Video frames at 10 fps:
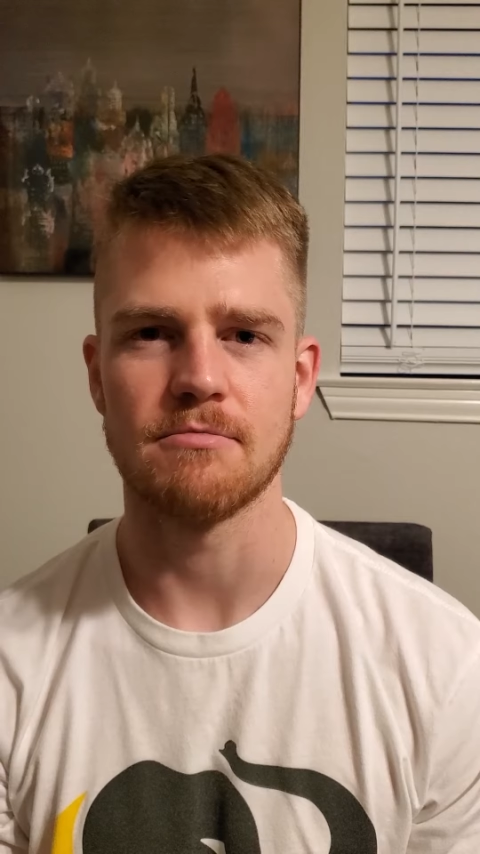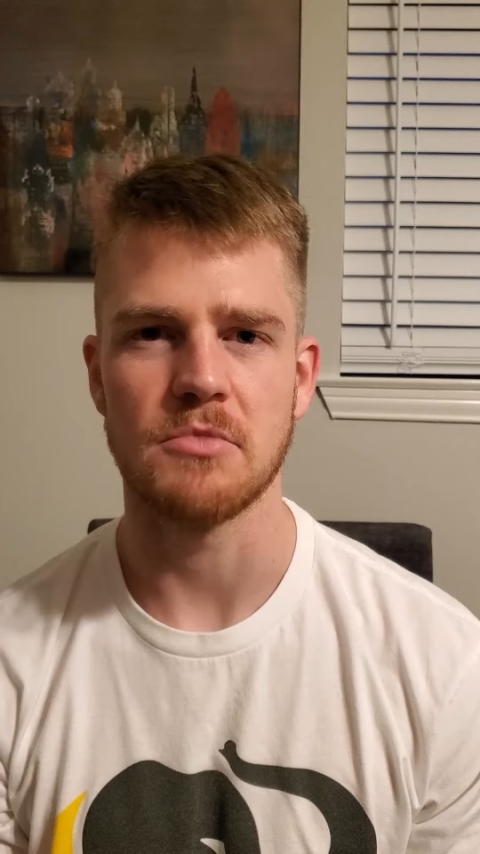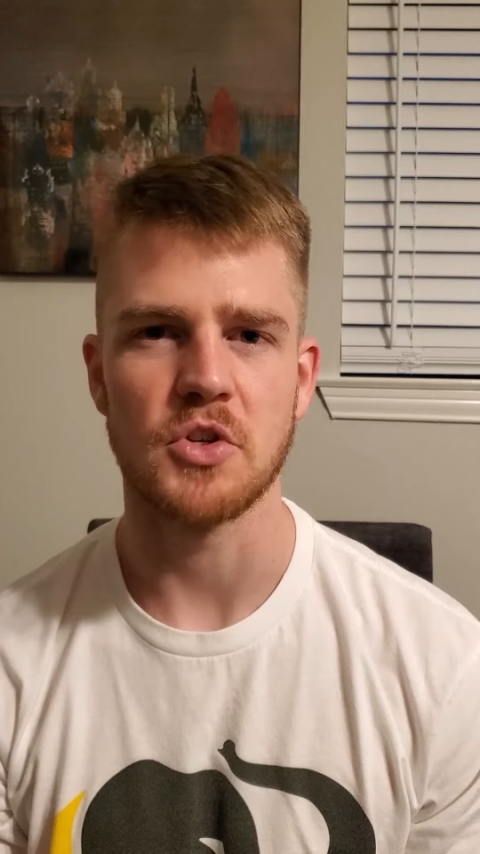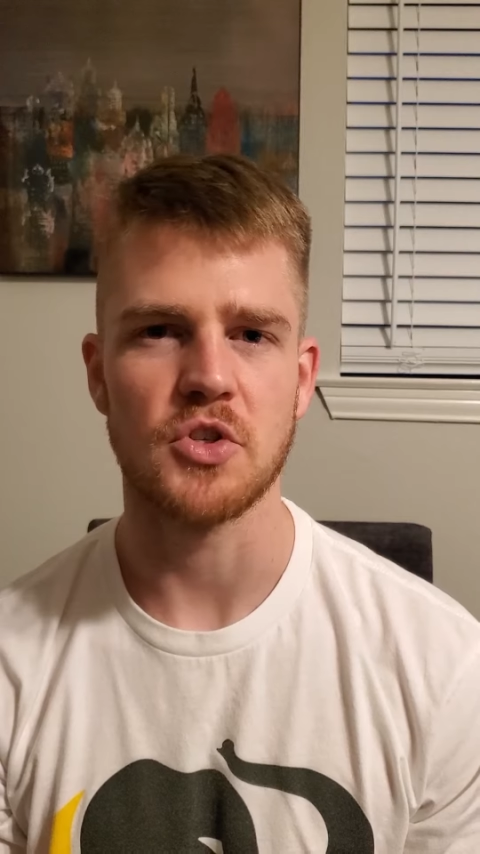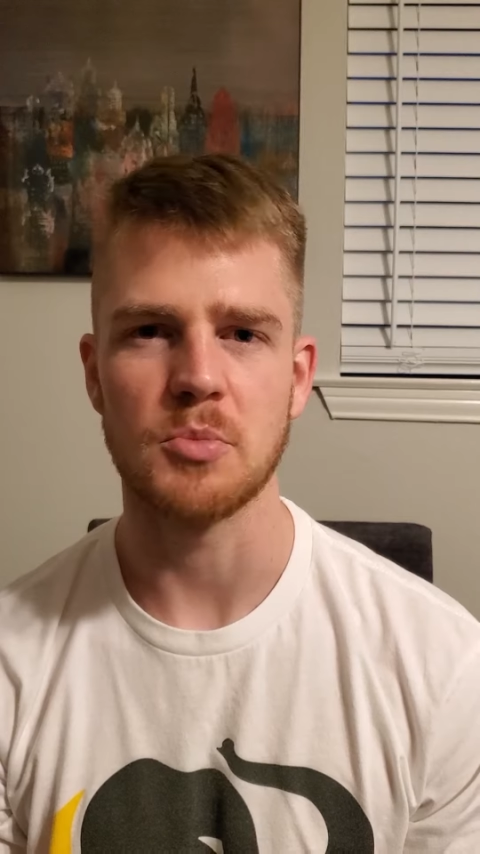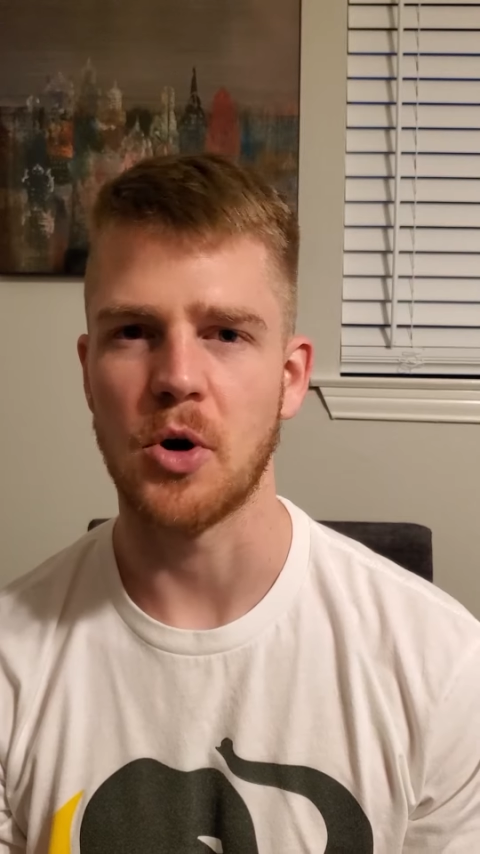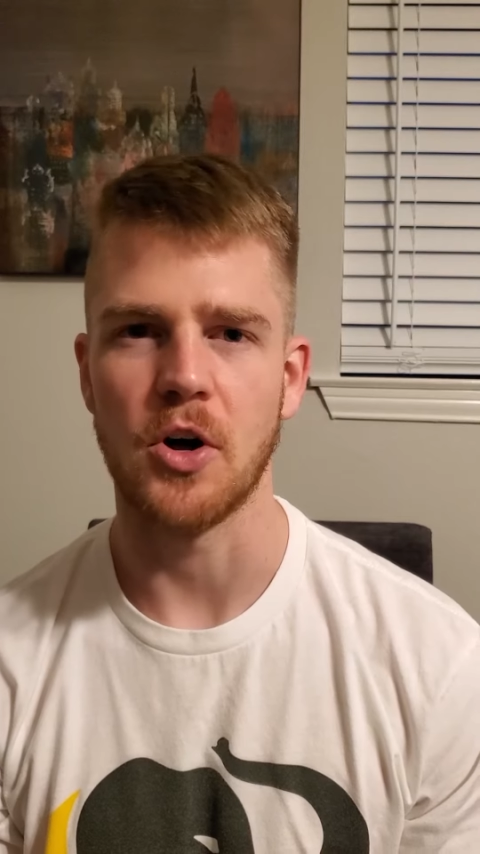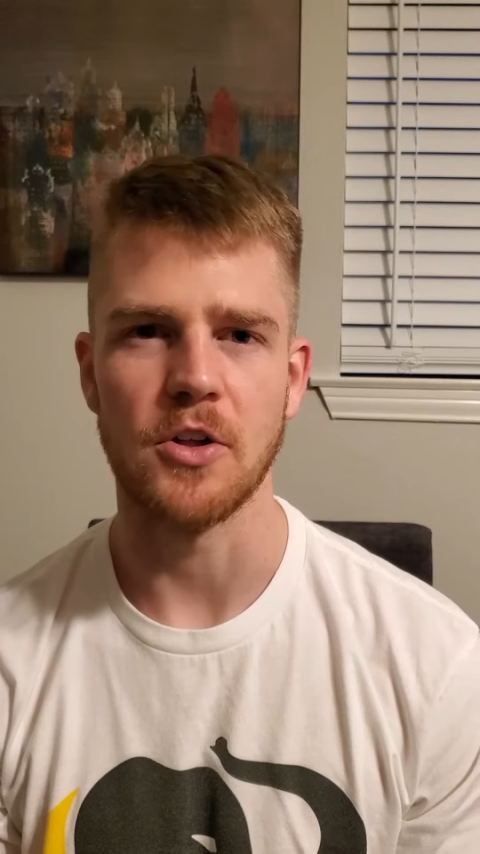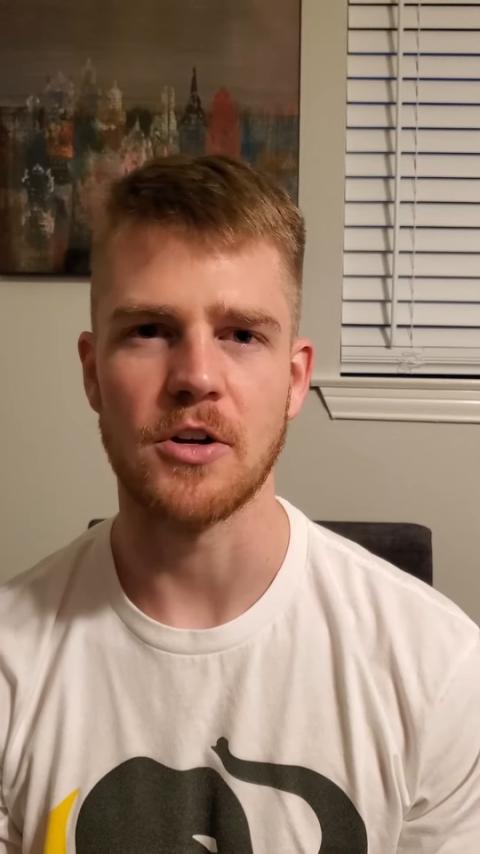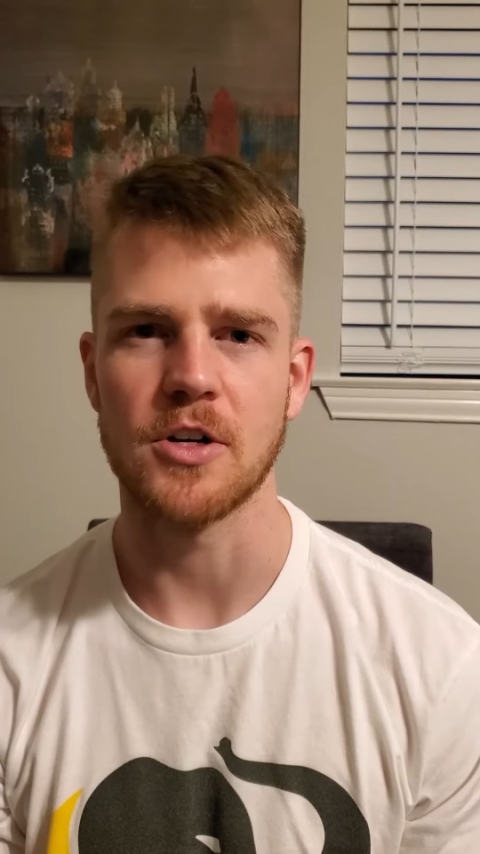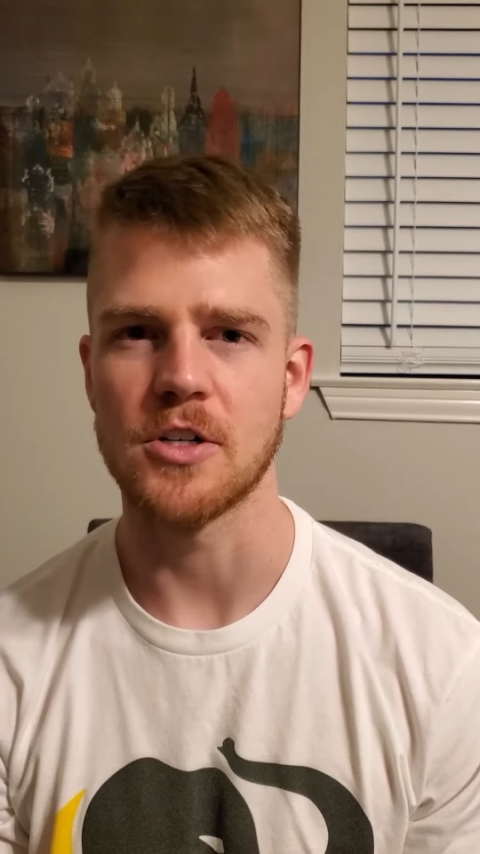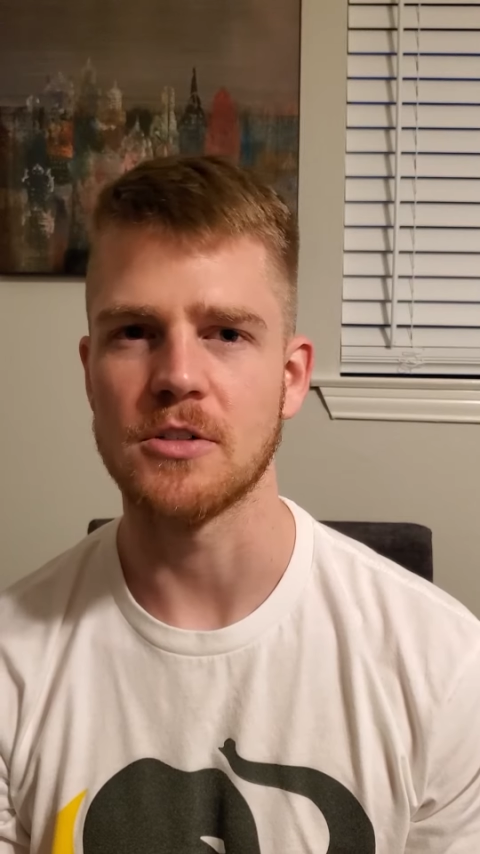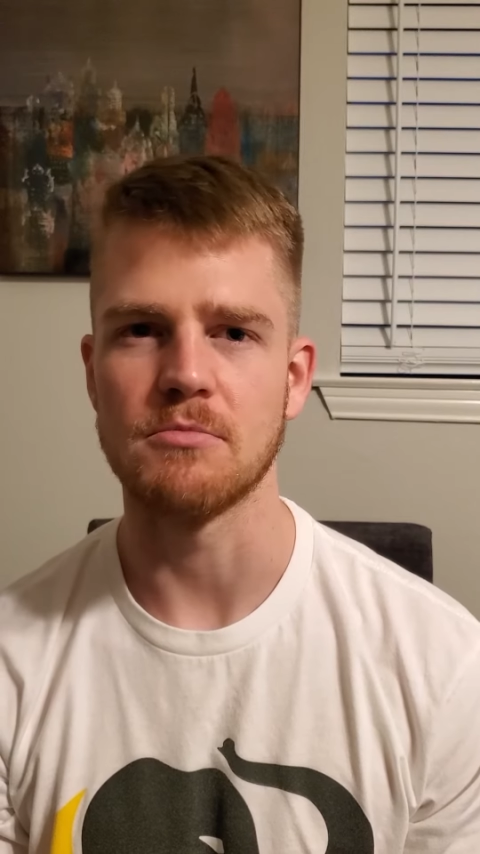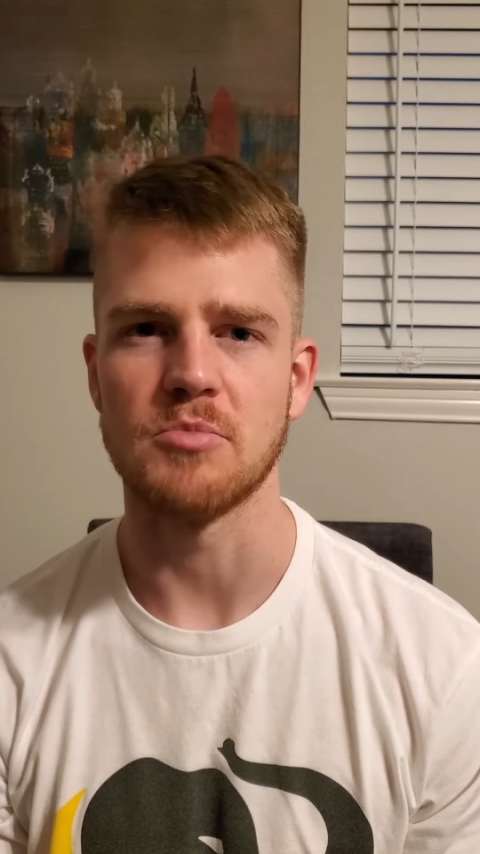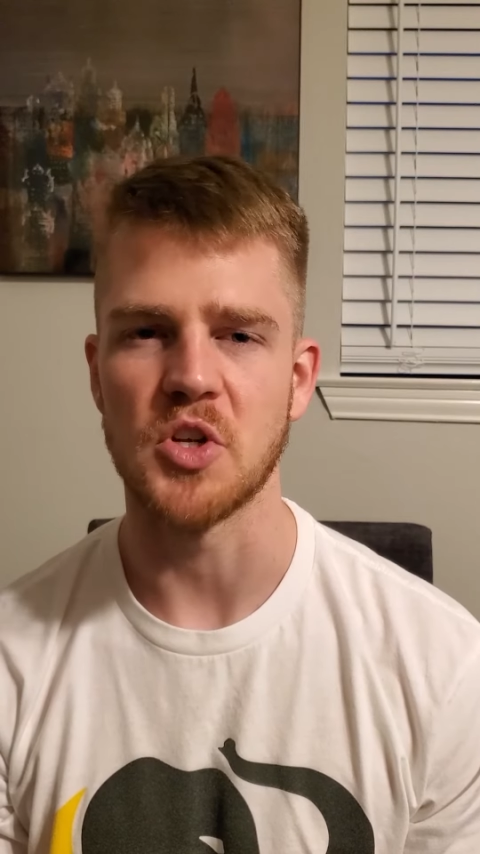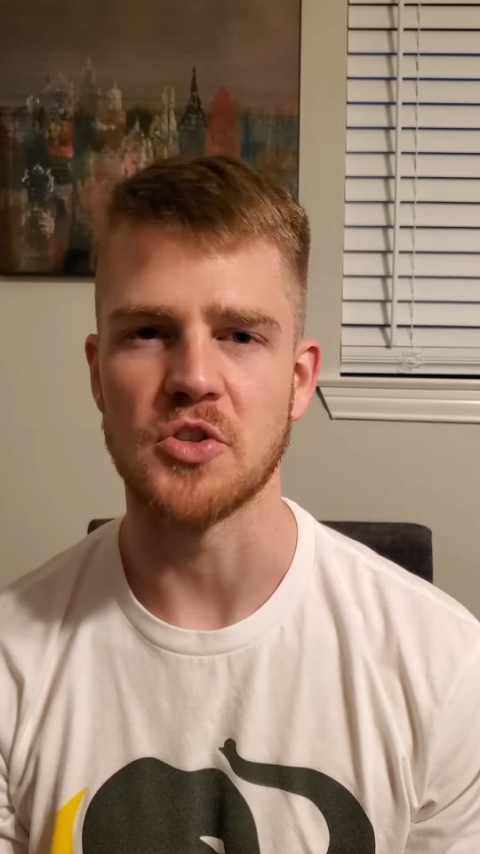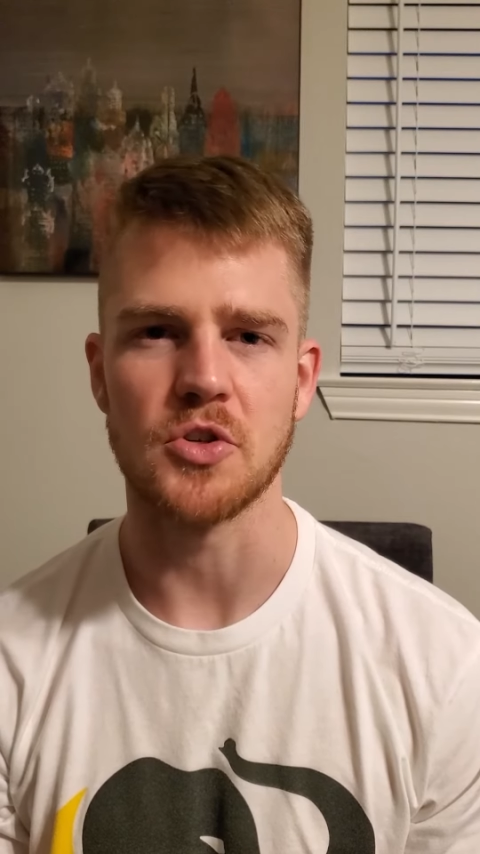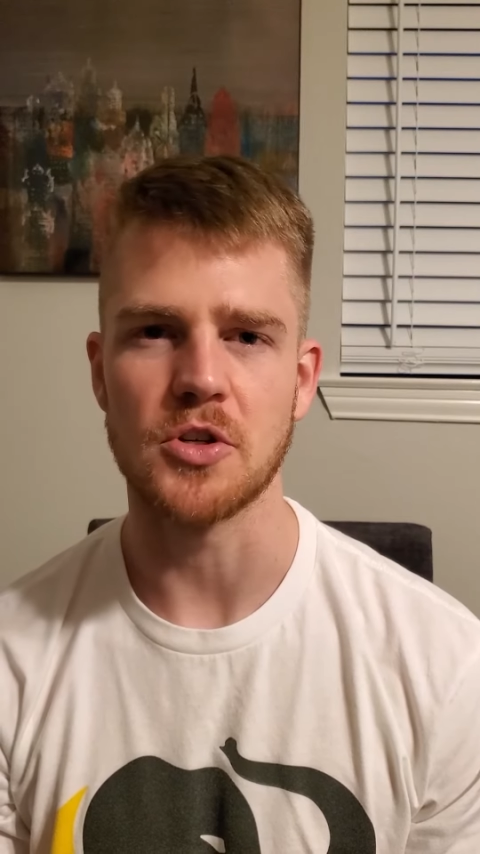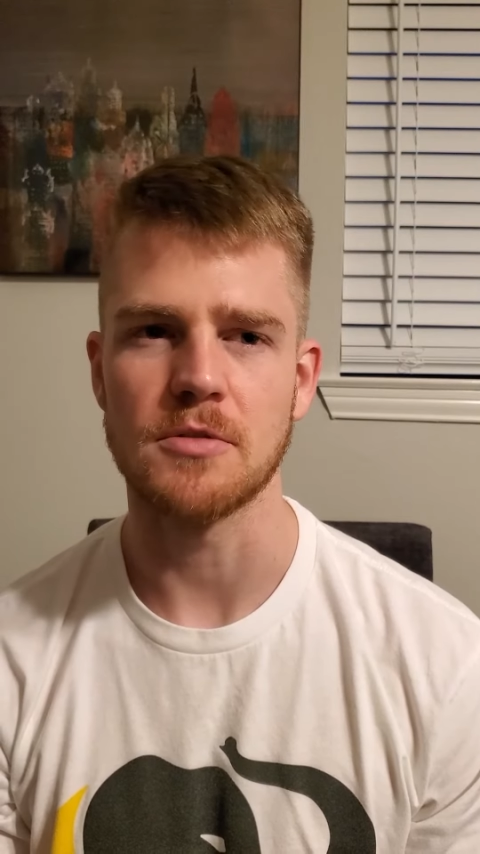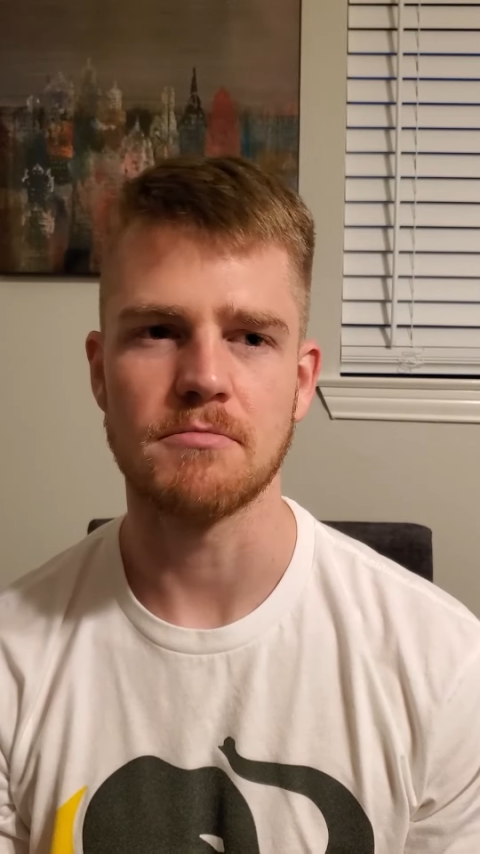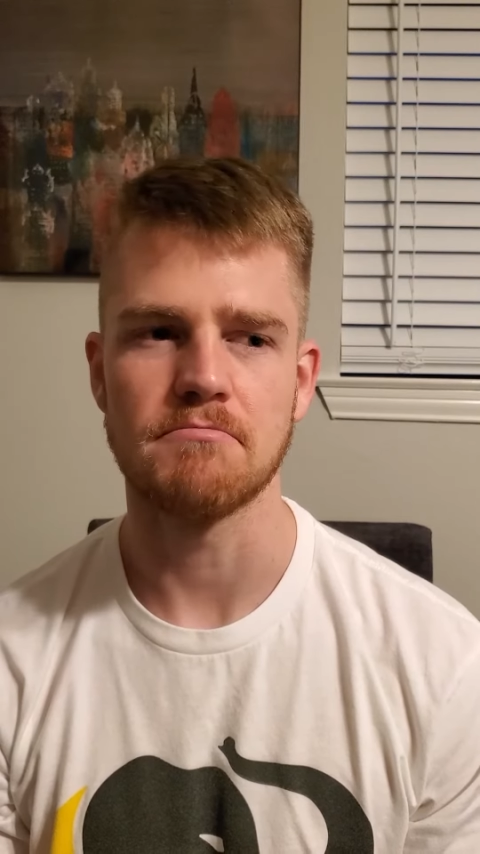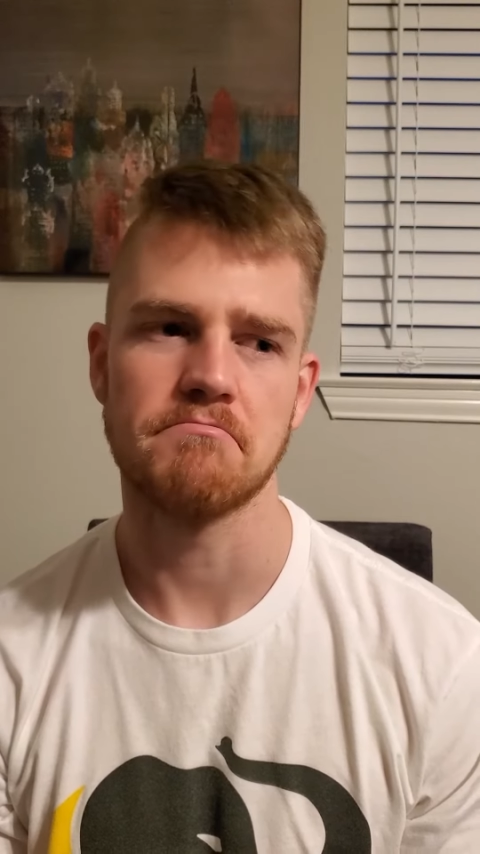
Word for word: they're smaller and denser,